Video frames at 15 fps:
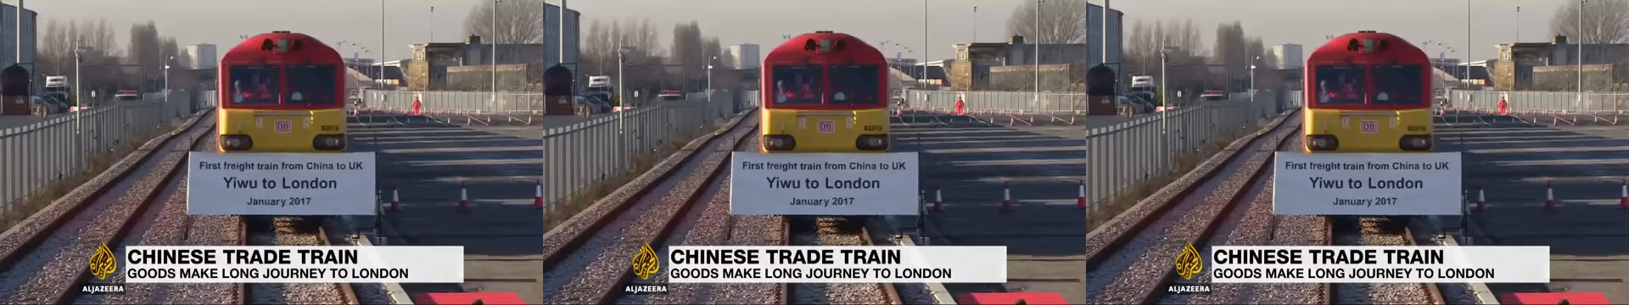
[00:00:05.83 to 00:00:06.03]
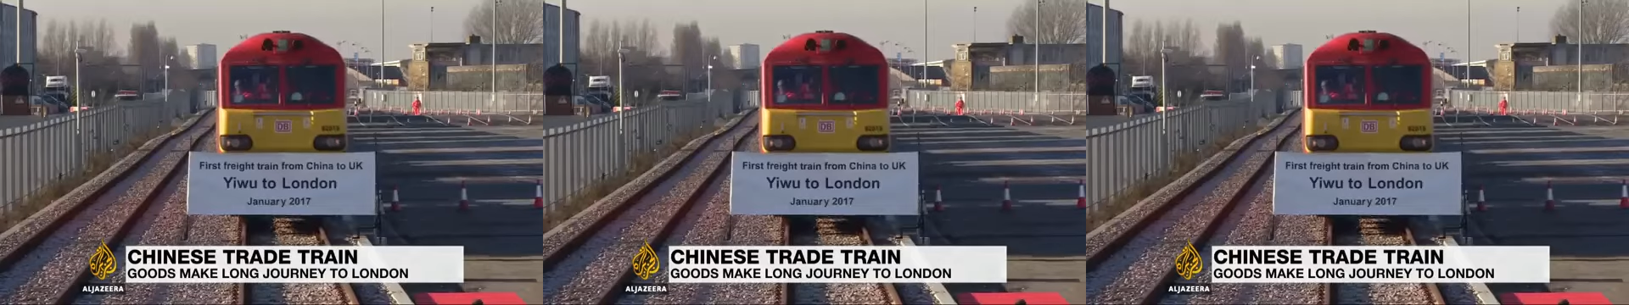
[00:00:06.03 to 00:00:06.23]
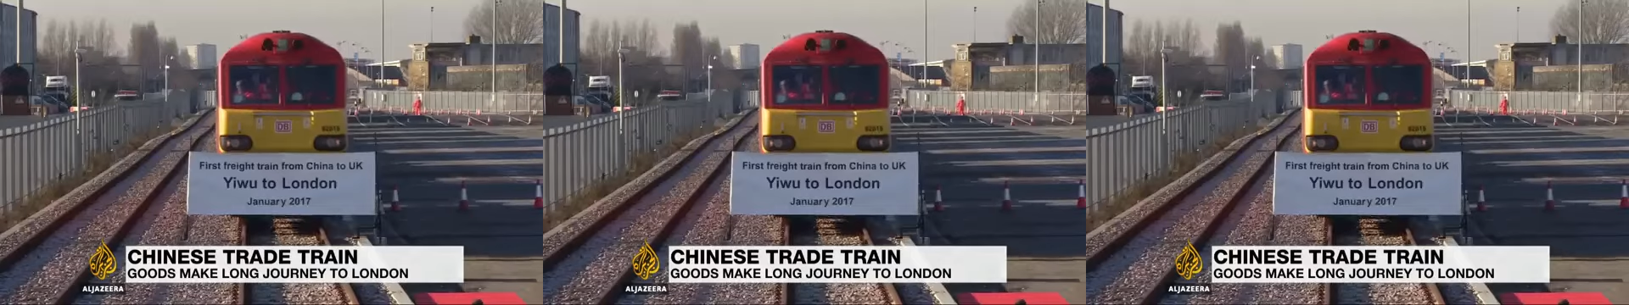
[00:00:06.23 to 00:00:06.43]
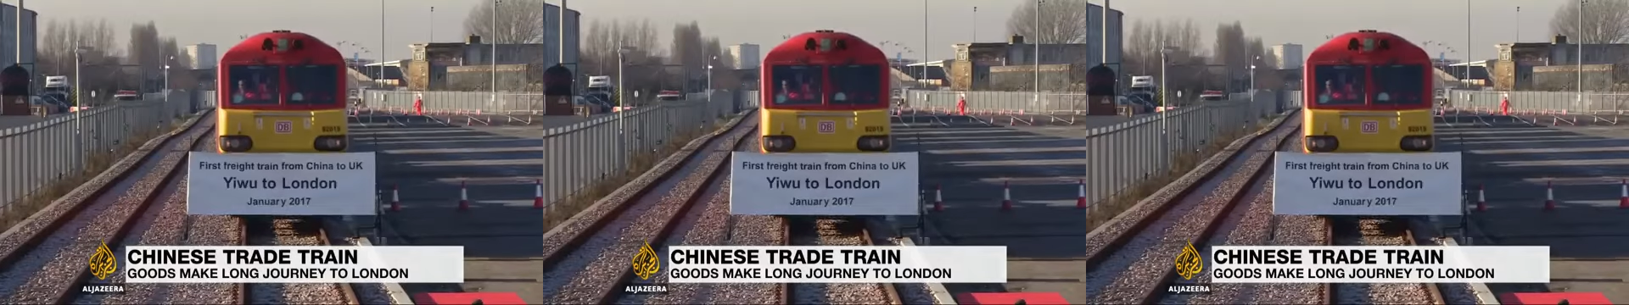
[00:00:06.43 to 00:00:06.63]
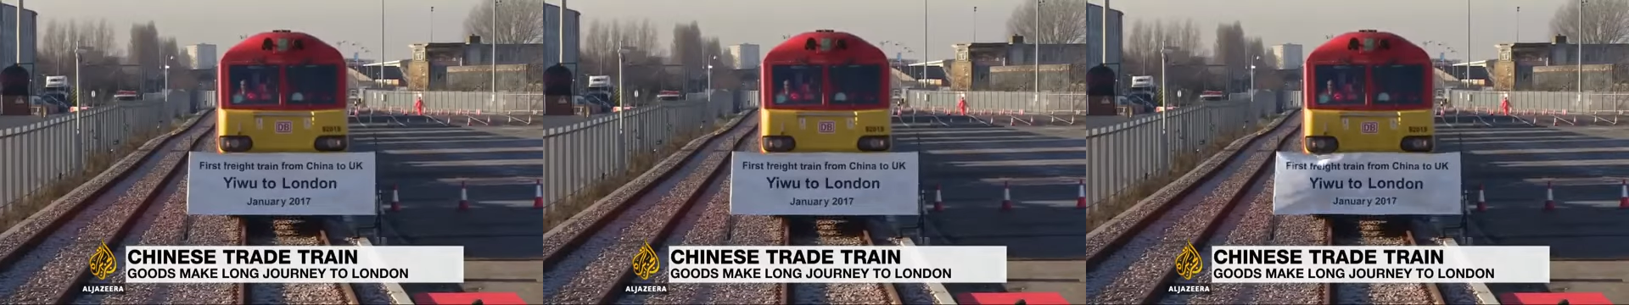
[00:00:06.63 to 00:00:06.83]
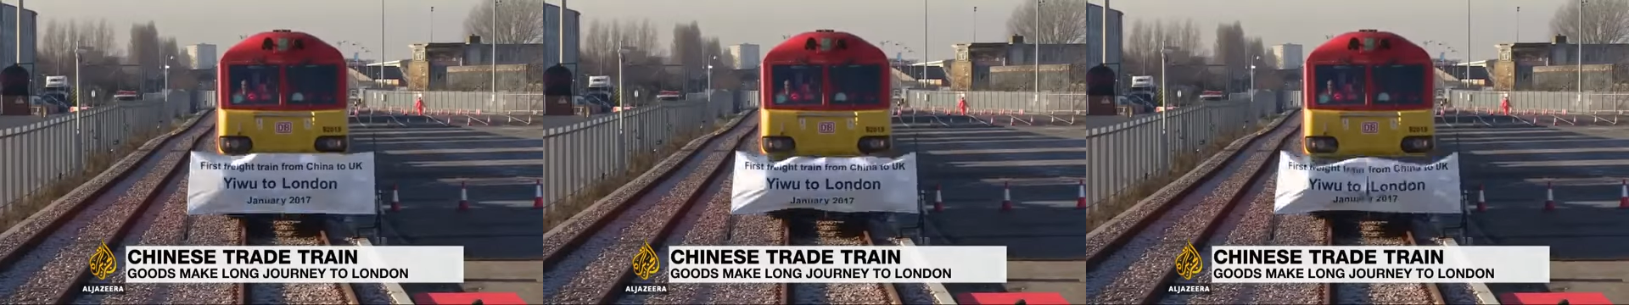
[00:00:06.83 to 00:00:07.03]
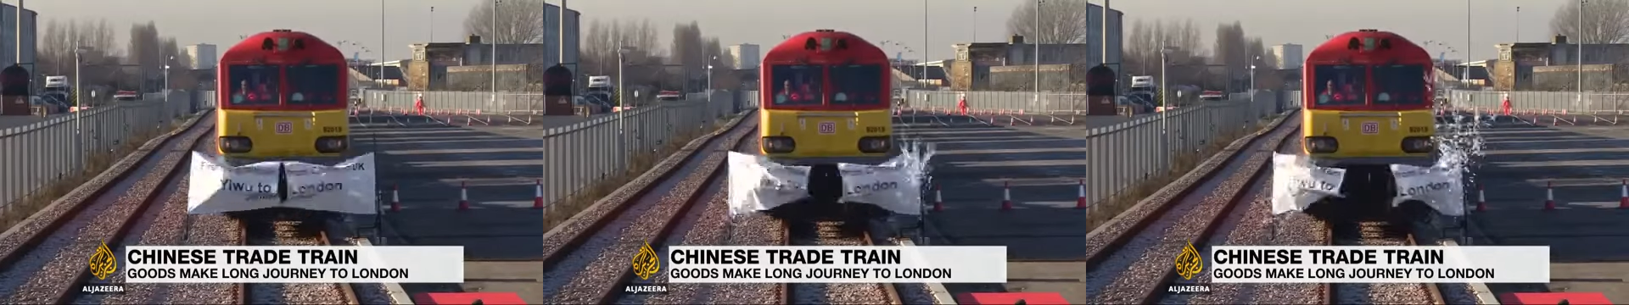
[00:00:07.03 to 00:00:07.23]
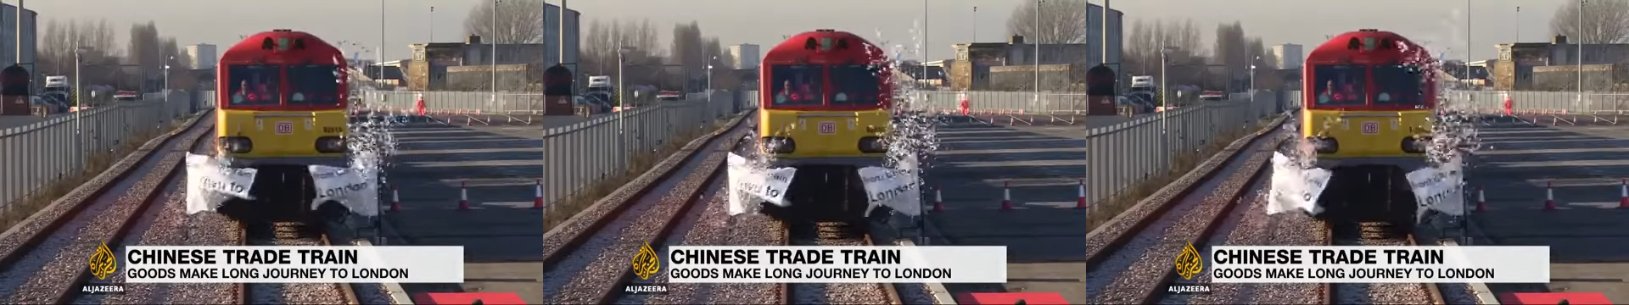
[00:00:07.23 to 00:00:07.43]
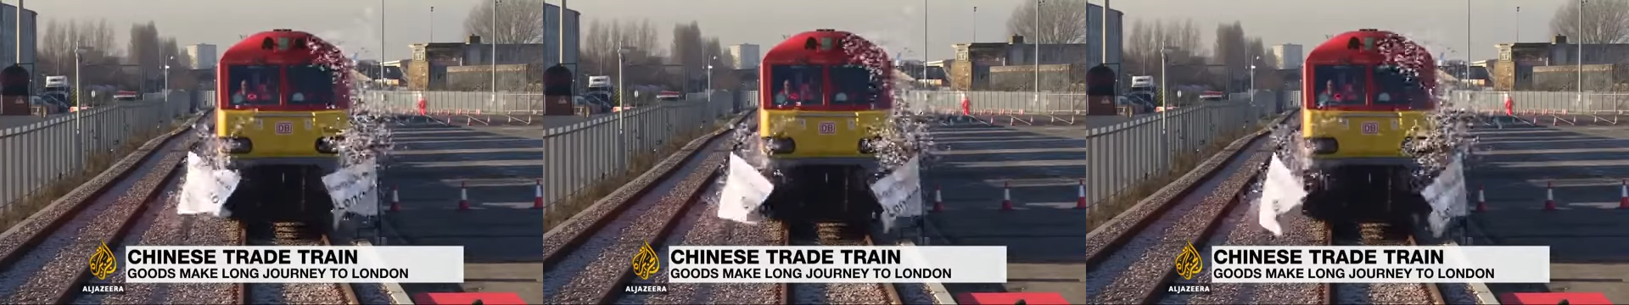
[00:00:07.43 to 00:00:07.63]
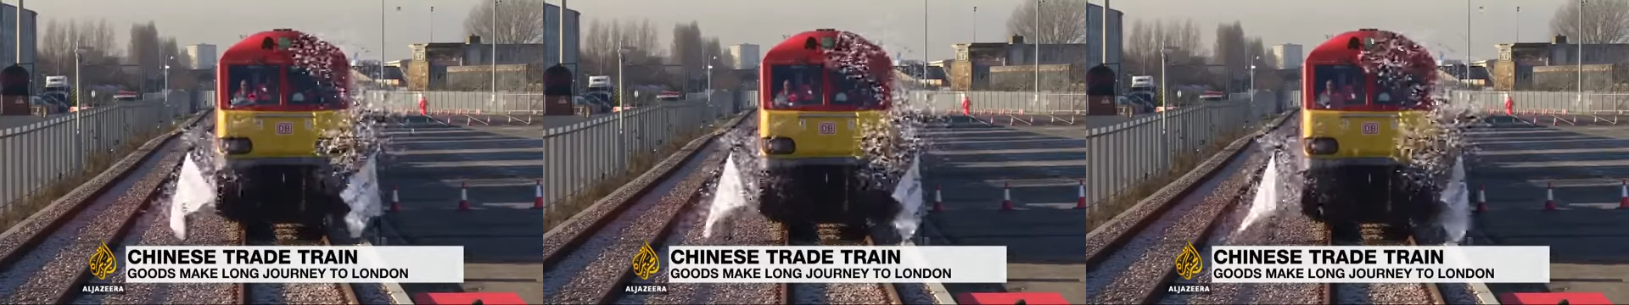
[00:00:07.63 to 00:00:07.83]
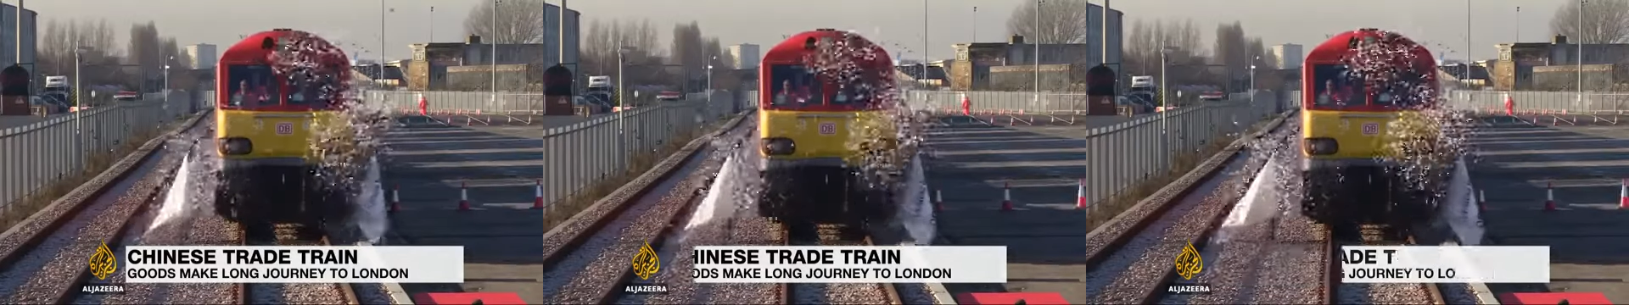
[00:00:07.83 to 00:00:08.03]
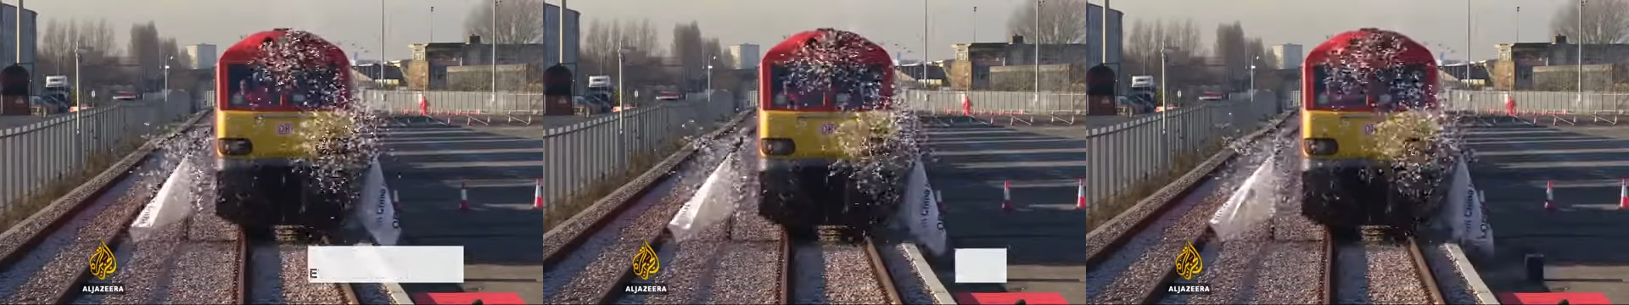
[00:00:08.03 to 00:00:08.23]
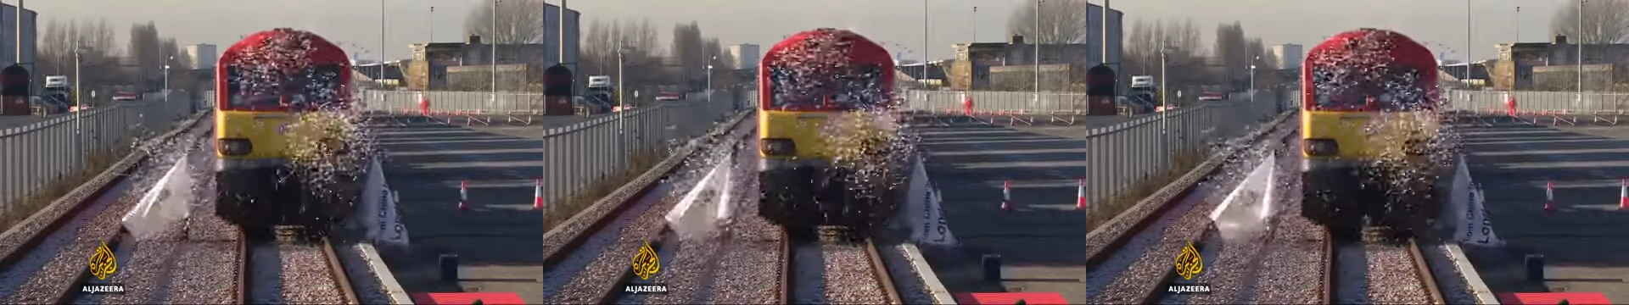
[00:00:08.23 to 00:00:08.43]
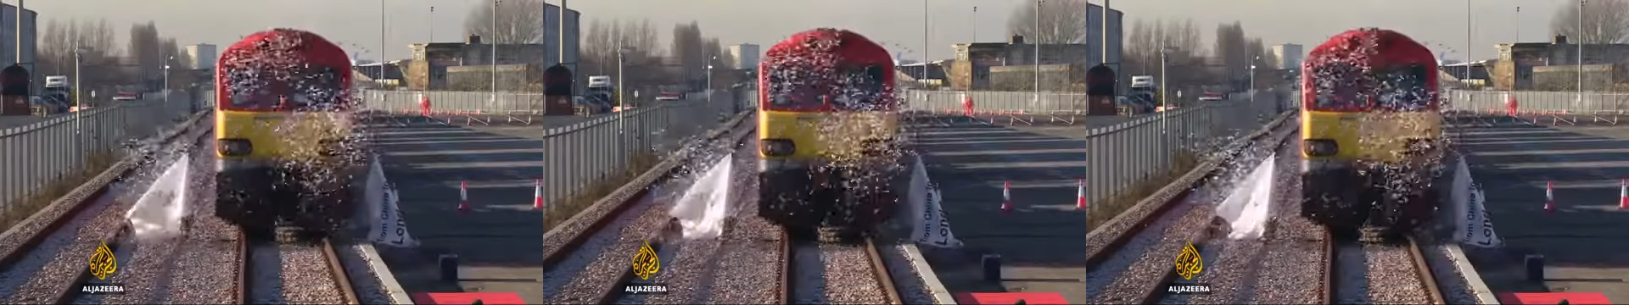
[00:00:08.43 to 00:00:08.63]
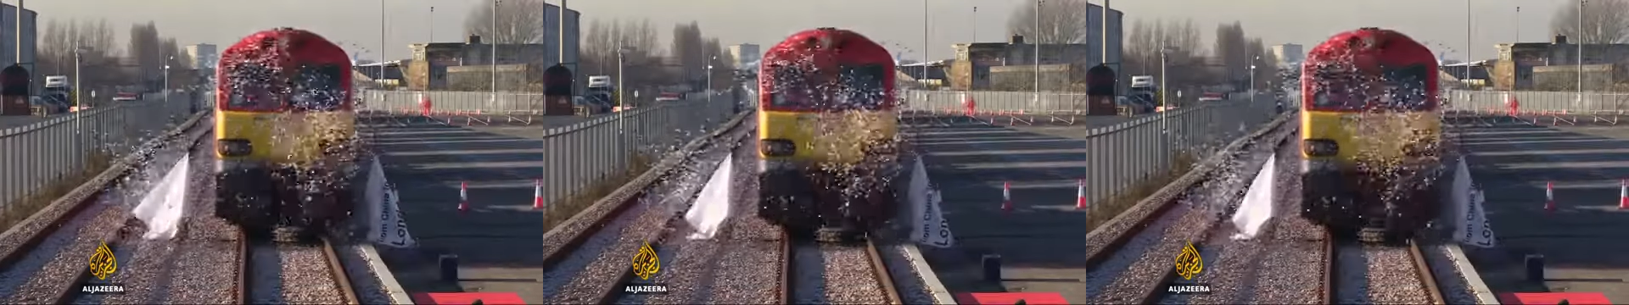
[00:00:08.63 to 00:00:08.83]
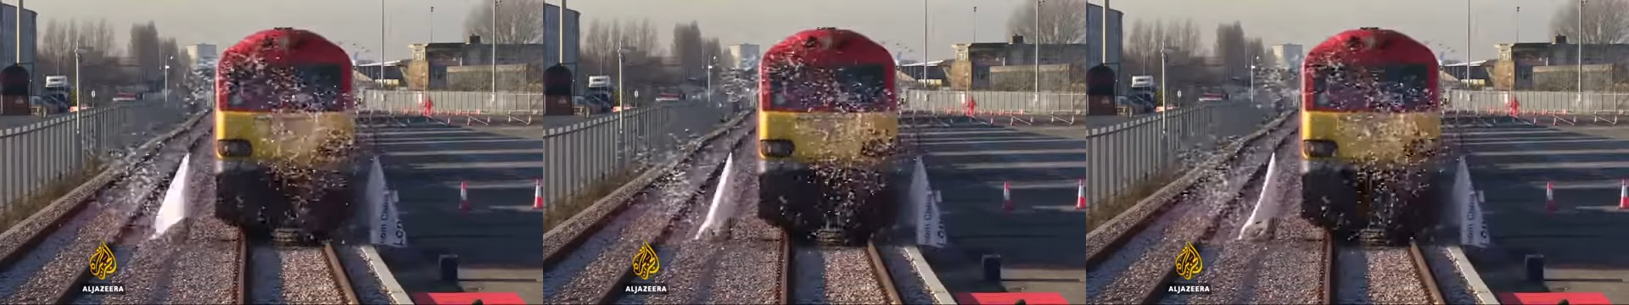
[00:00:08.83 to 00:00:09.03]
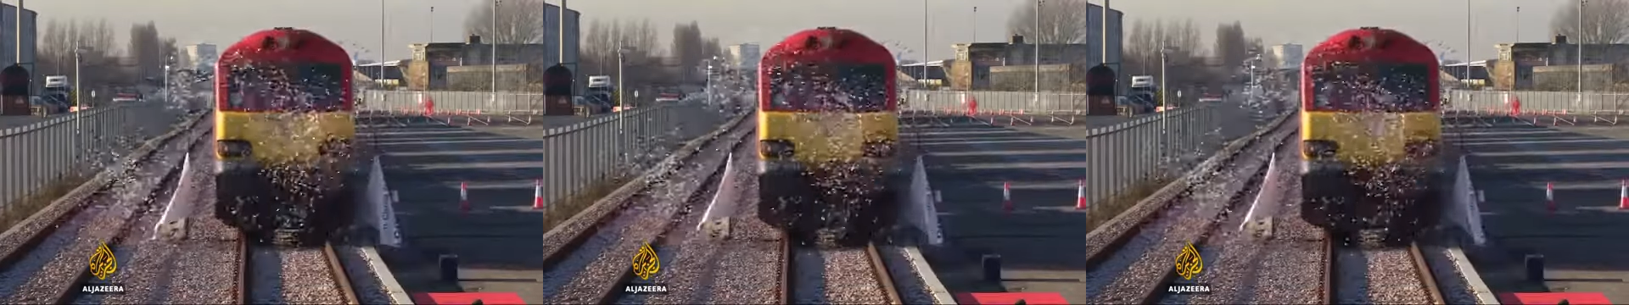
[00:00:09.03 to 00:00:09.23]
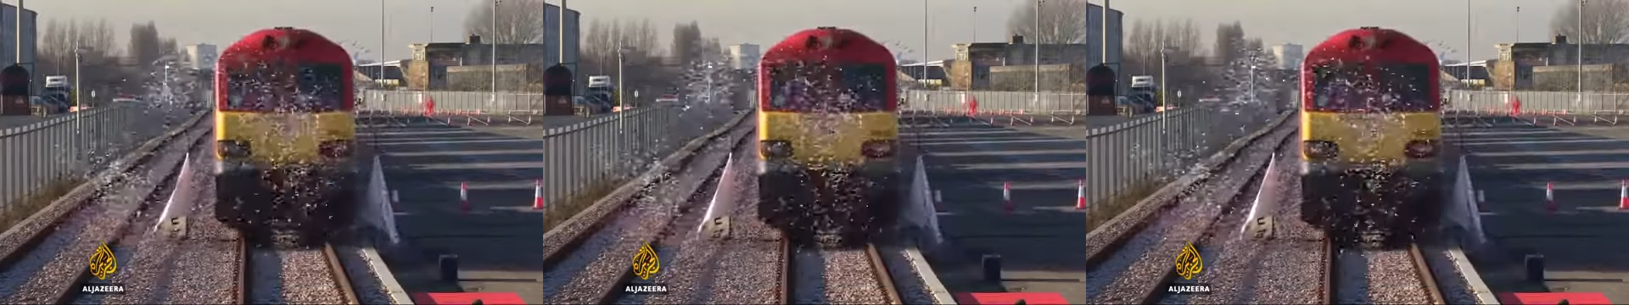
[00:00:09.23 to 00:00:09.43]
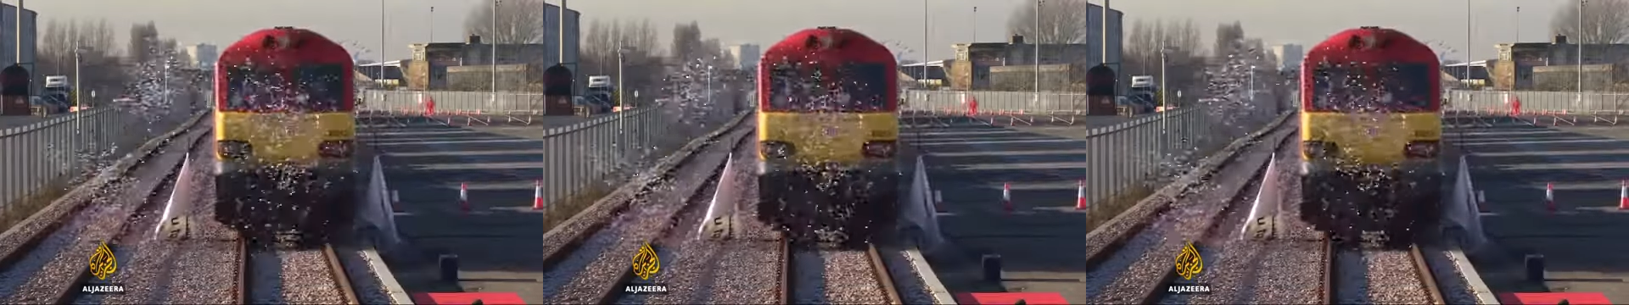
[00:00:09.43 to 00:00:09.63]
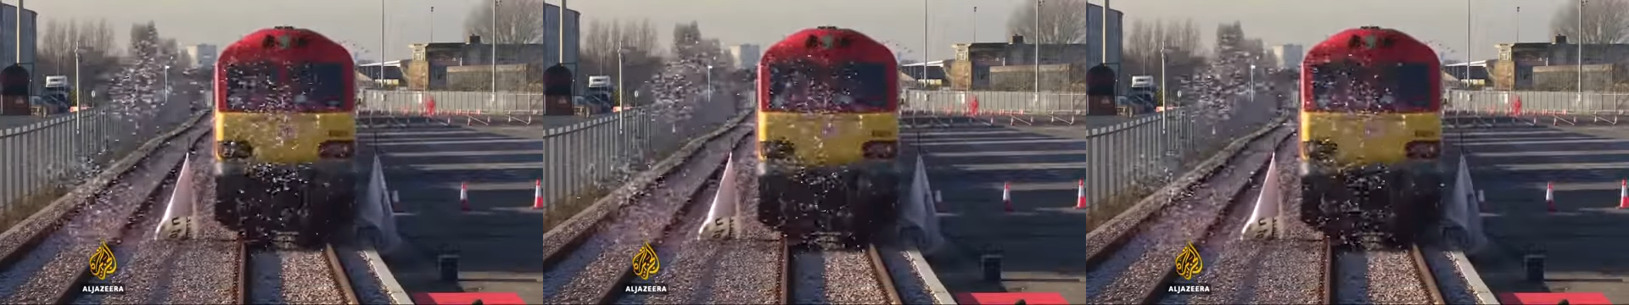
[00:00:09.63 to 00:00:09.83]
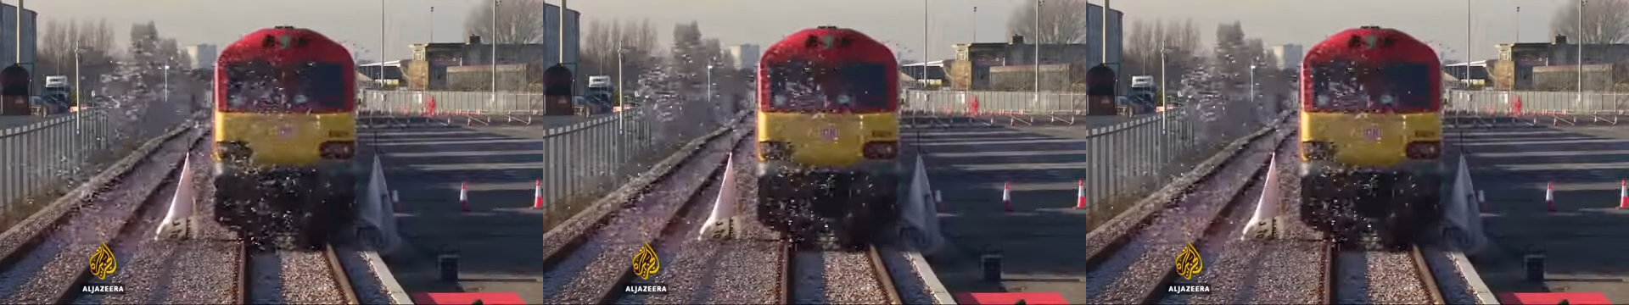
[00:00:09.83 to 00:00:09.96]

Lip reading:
Nobody's mouth can be seen.